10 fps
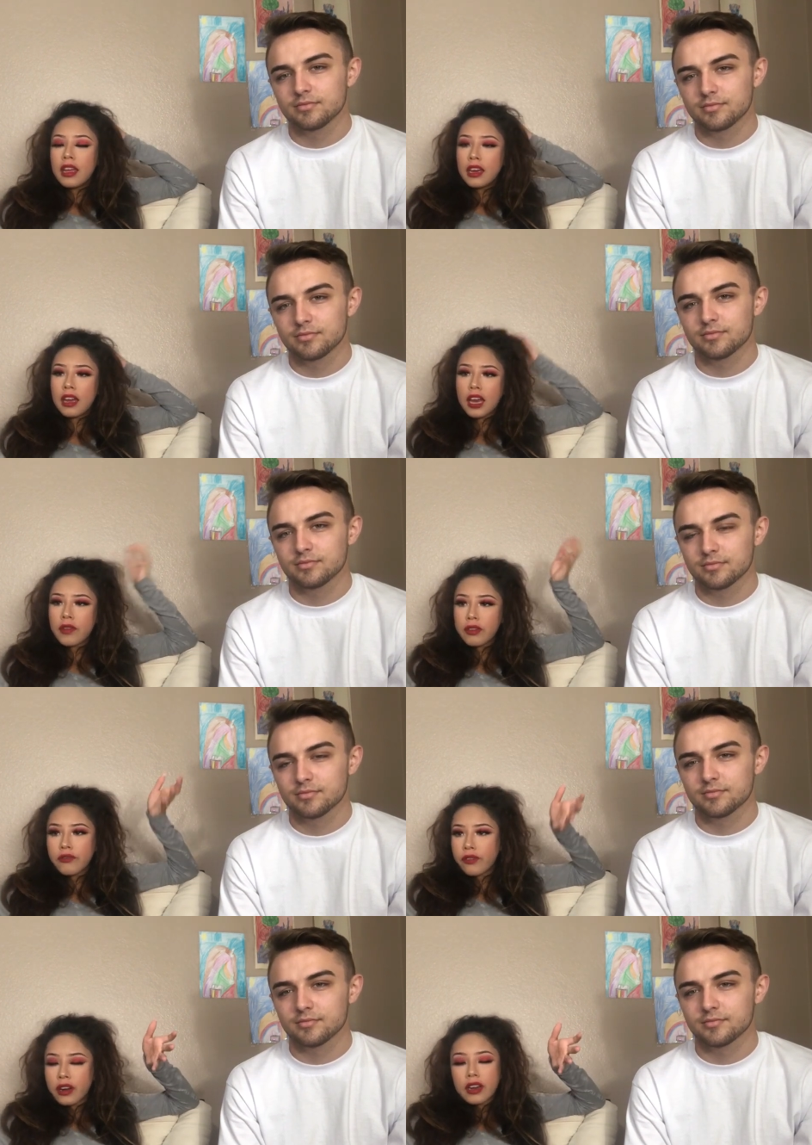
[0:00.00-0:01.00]
Speaker 1: not even
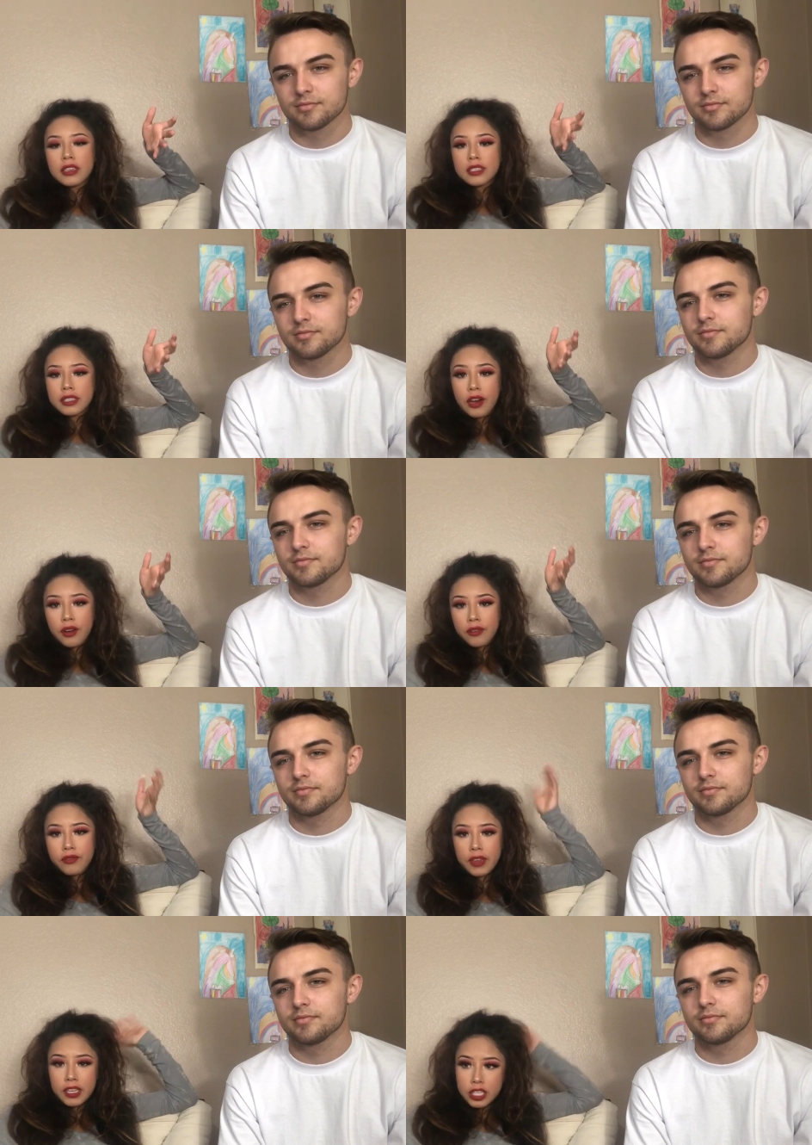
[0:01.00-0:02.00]
for
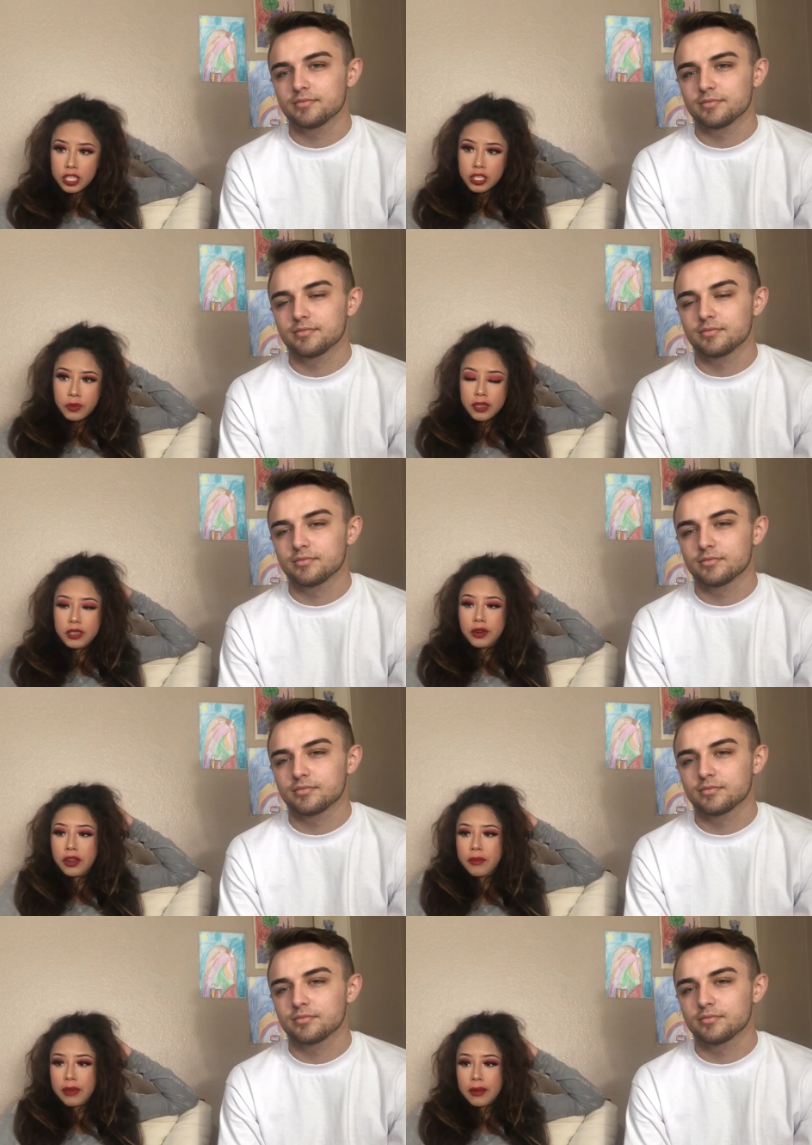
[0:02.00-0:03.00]
herself. Like, she just wants to go to
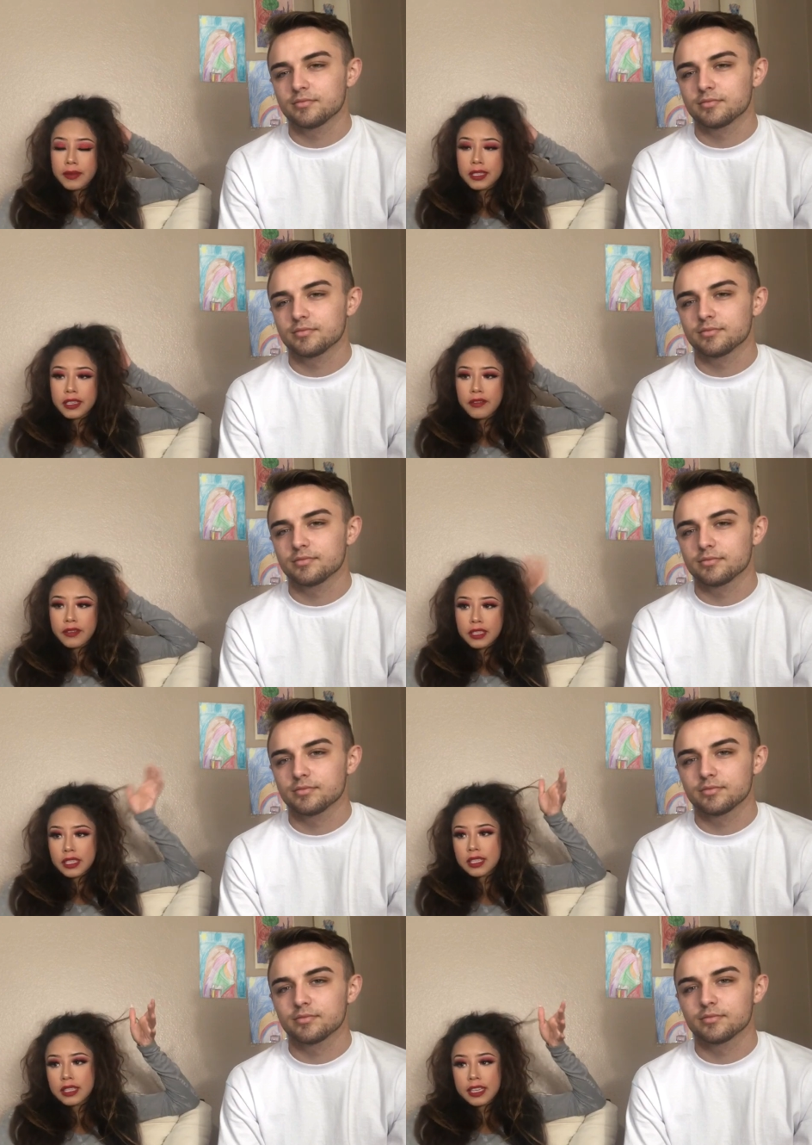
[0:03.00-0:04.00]
the baby stuff and
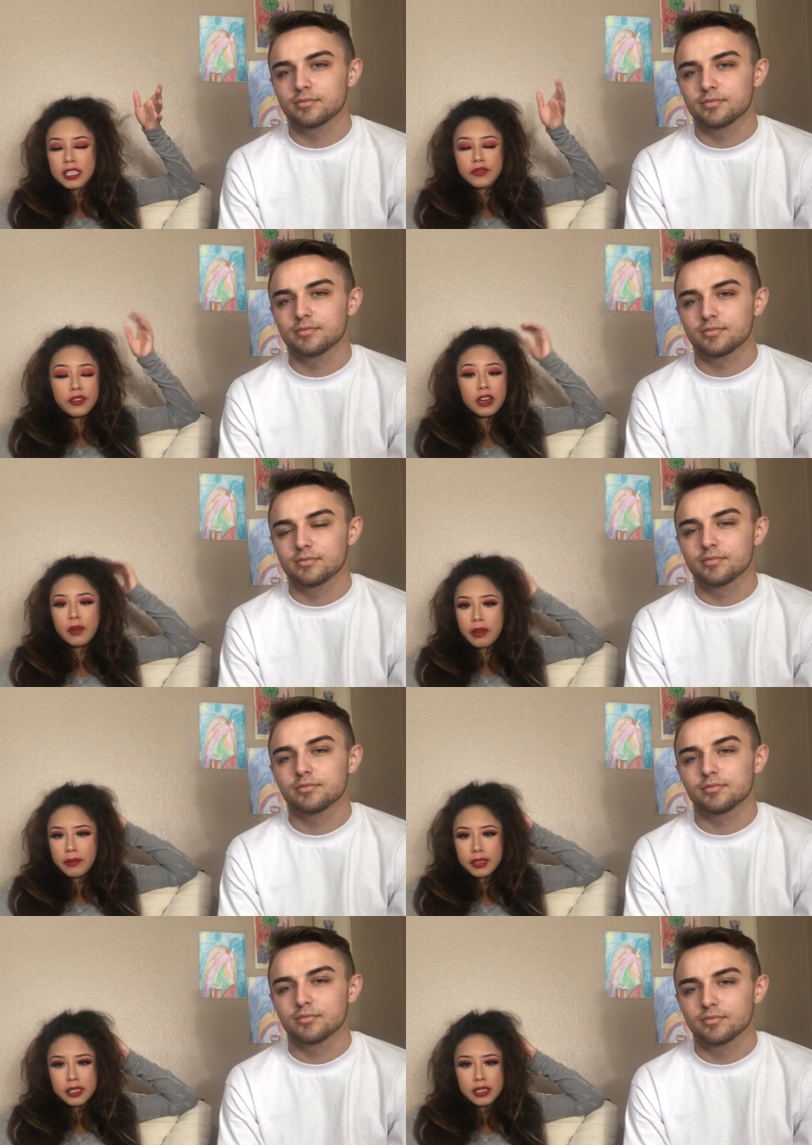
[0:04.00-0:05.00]
see things for her
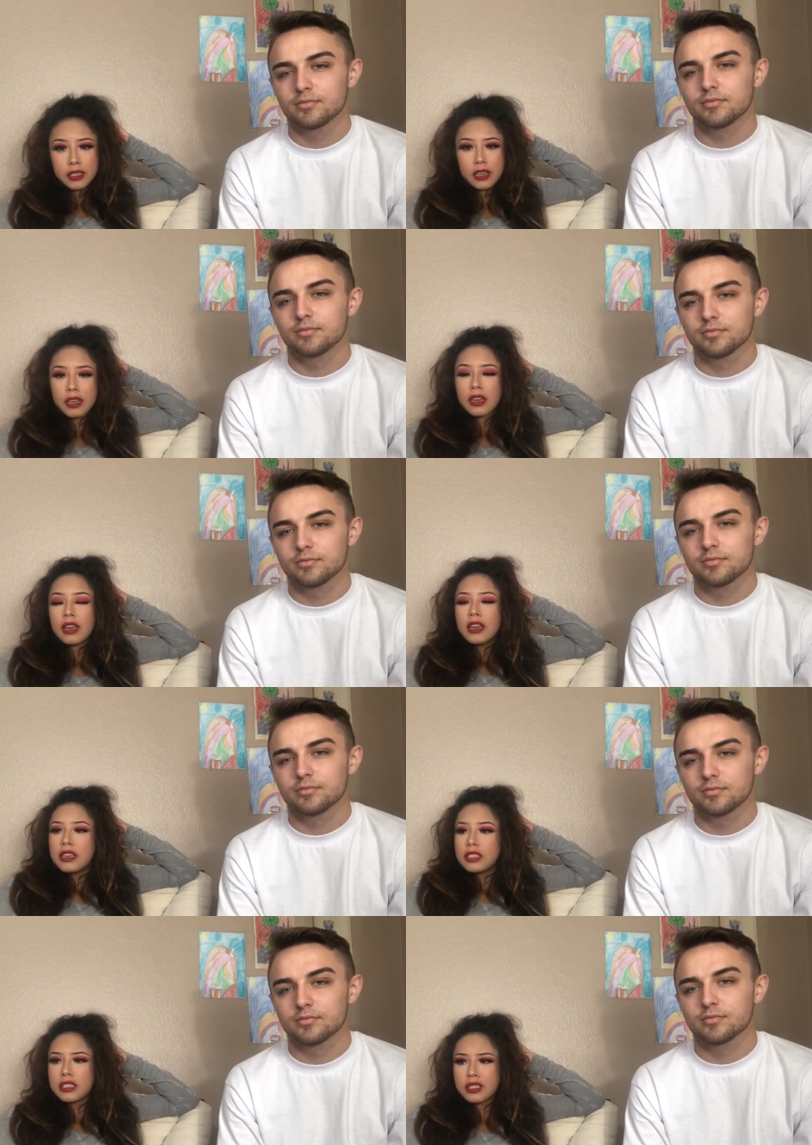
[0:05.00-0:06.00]
baby sister.
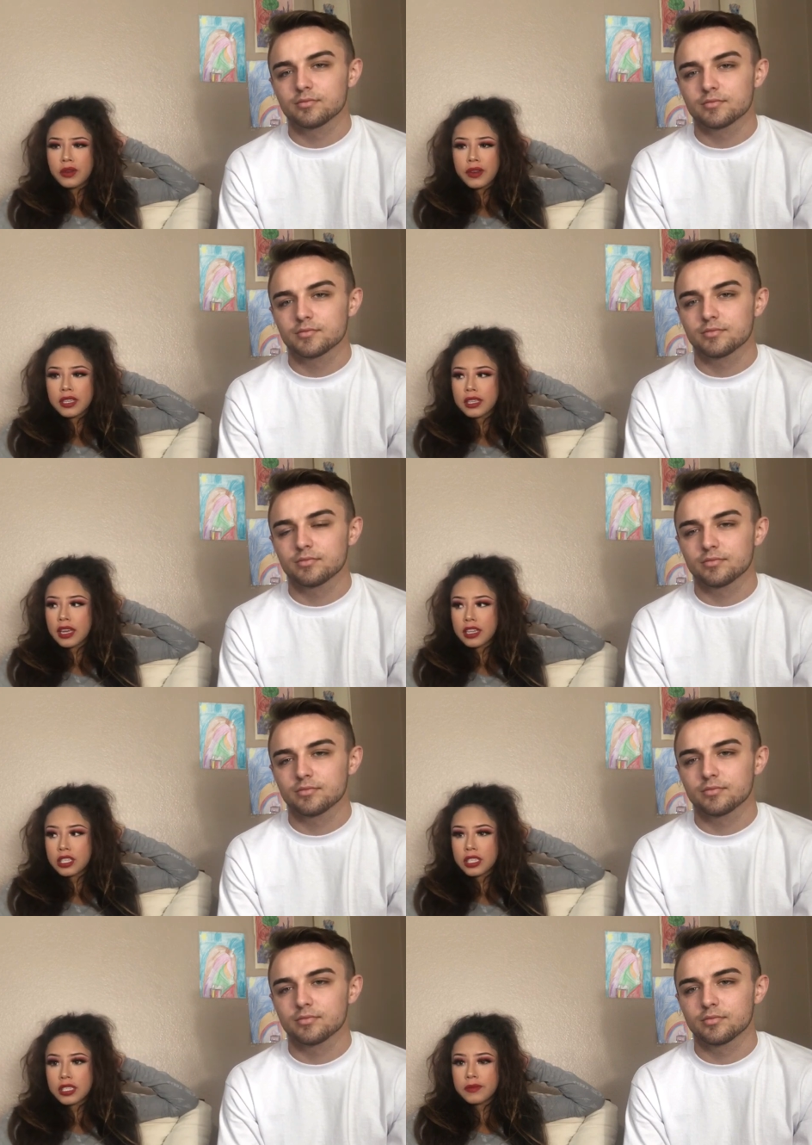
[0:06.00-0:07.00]
She's so excited.
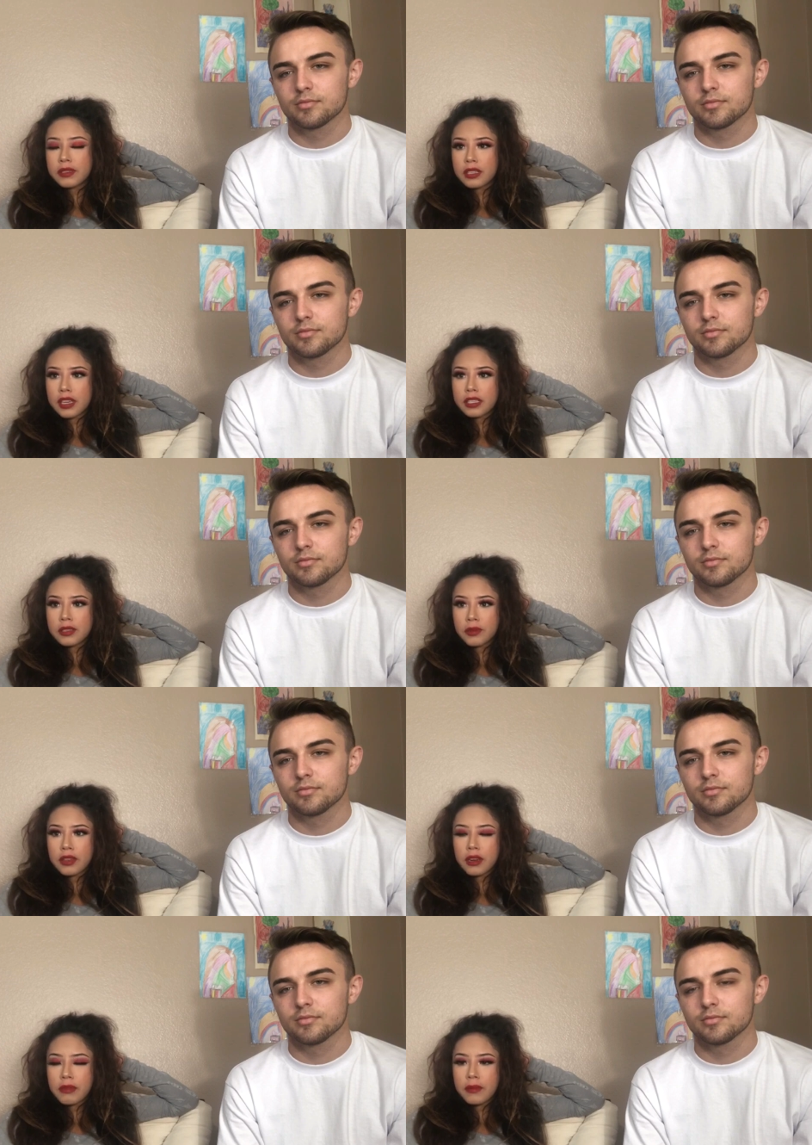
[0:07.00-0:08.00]
She's obsessed with
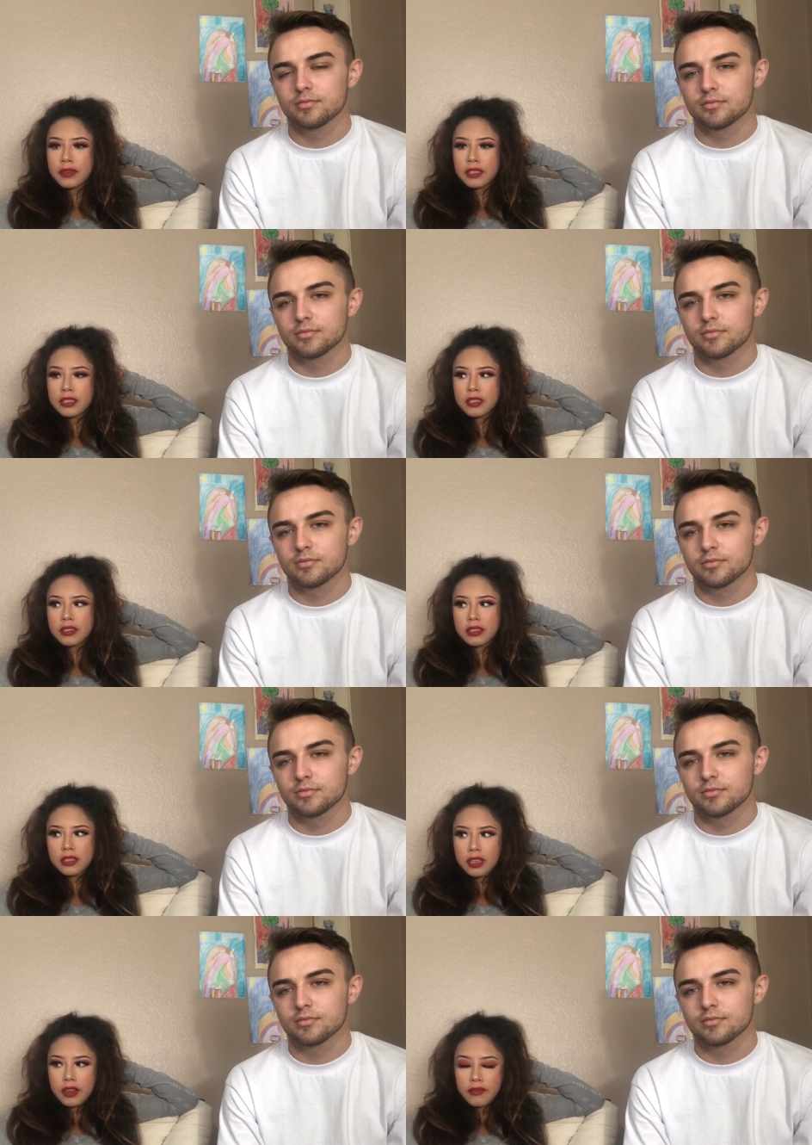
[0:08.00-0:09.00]
her baby sister's
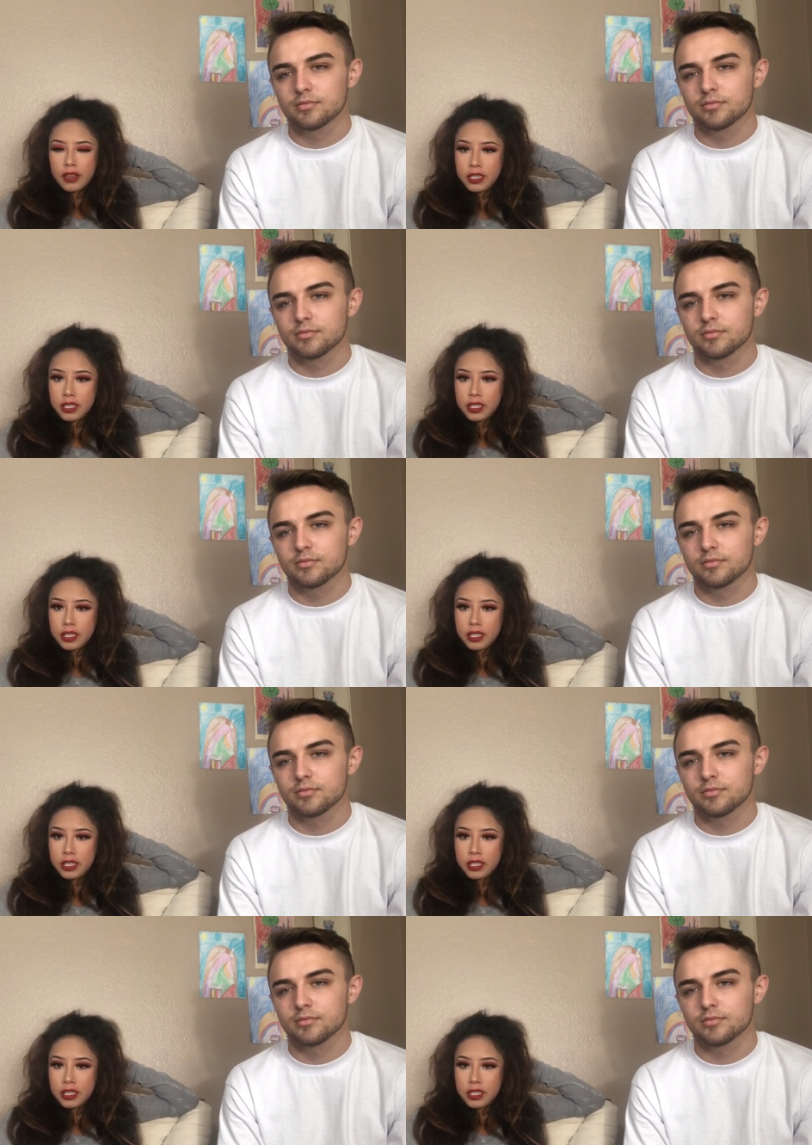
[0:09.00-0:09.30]
stuff that